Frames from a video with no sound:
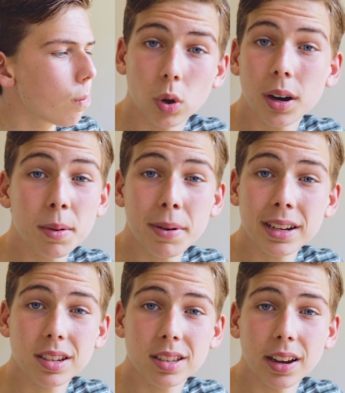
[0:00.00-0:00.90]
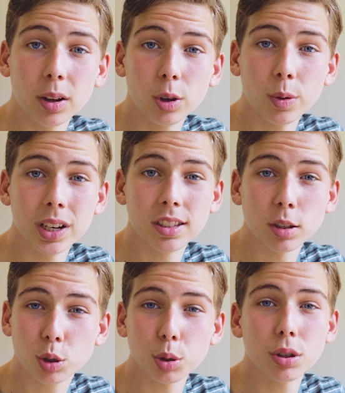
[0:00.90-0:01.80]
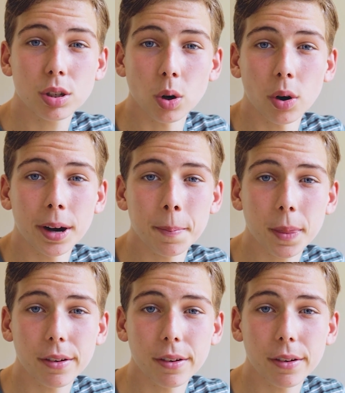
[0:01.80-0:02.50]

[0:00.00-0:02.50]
What I'm about to tell you is the true story